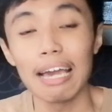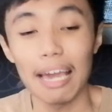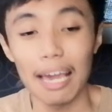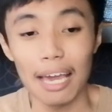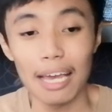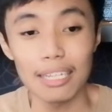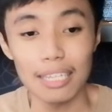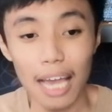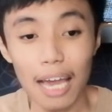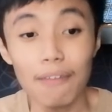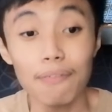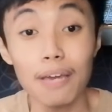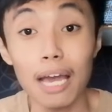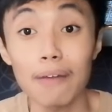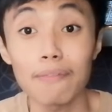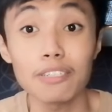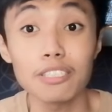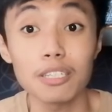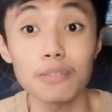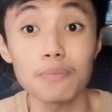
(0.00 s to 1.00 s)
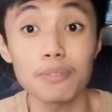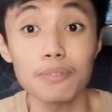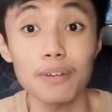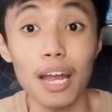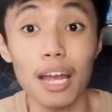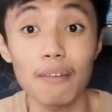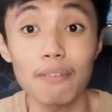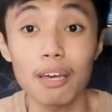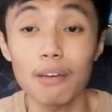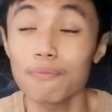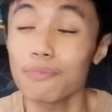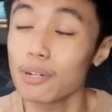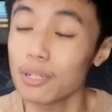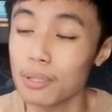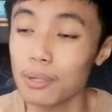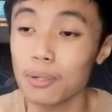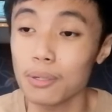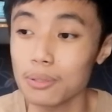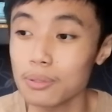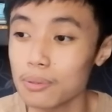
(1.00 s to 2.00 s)
And yeah, if you haven't subscribed yet, for
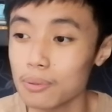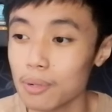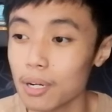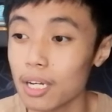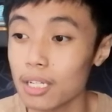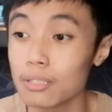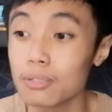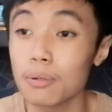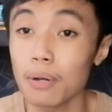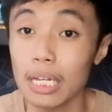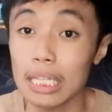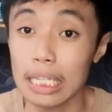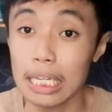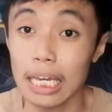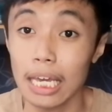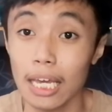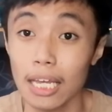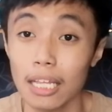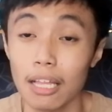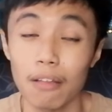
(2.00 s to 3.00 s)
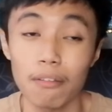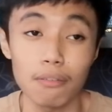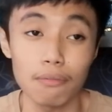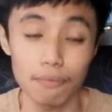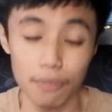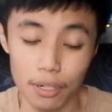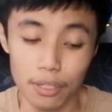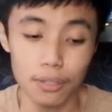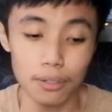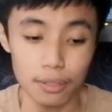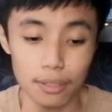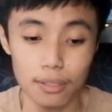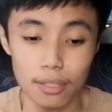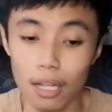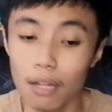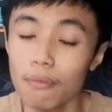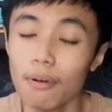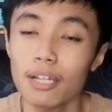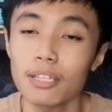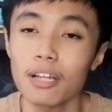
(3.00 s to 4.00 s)
those who are joining in and for those who
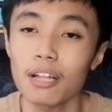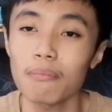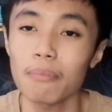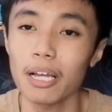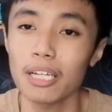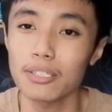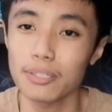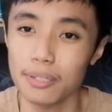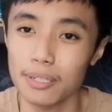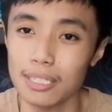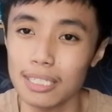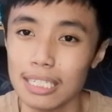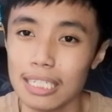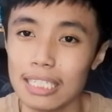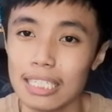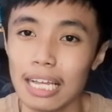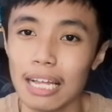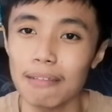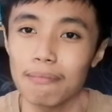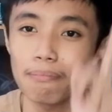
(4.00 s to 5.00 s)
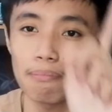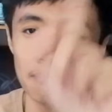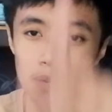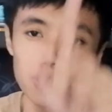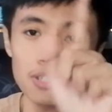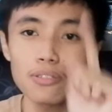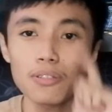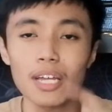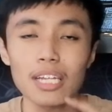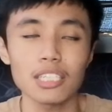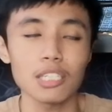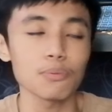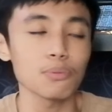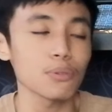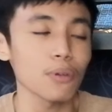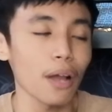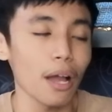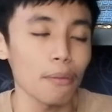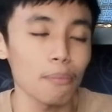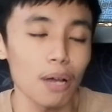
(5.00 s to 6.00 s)
still want on my journey, then make sure to
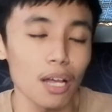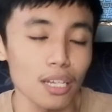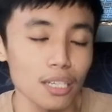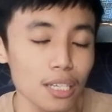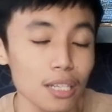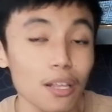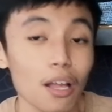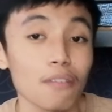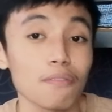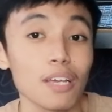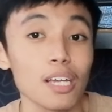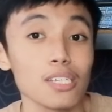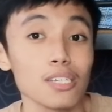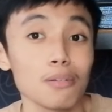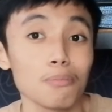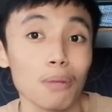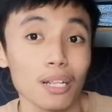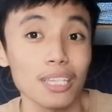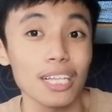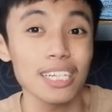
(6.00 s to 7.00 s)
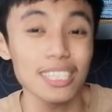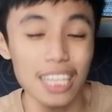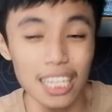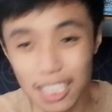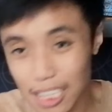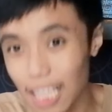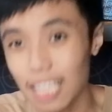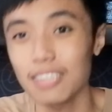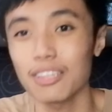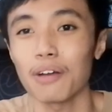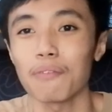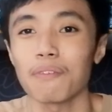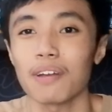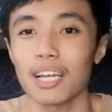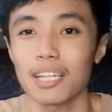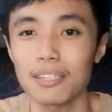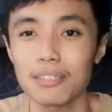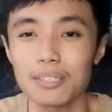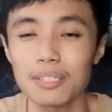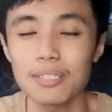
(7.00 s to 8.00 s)
subscribe bell, click notification bell, ting ting ting, don't
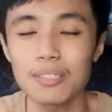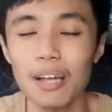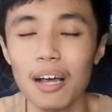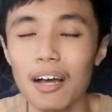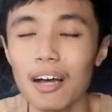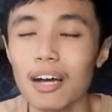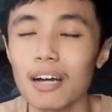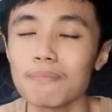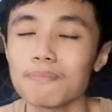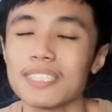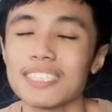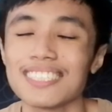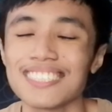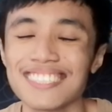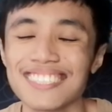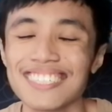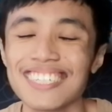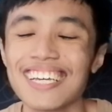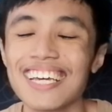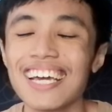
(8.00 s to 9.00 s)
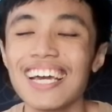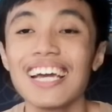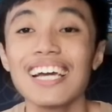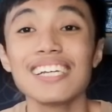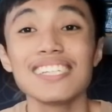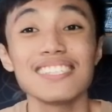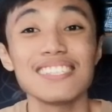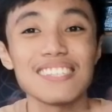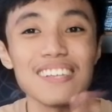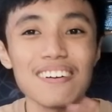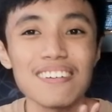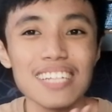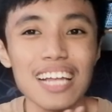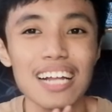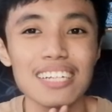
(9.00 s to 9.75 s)
forget to choose the option so